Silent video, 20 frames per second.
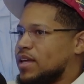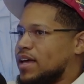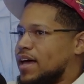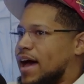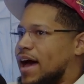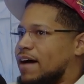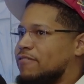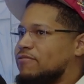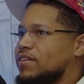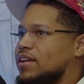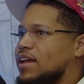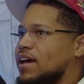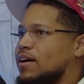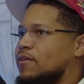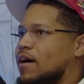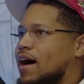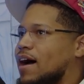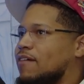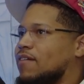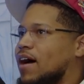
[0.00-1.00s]
I feel like
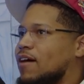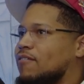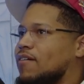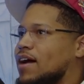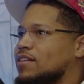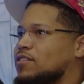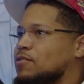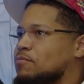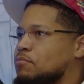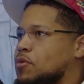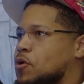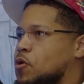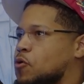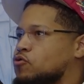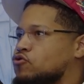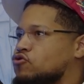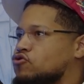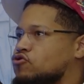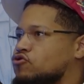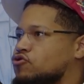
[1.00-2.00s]
I've got the
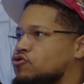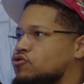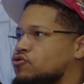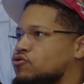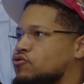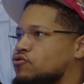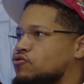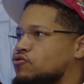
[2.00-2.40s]
most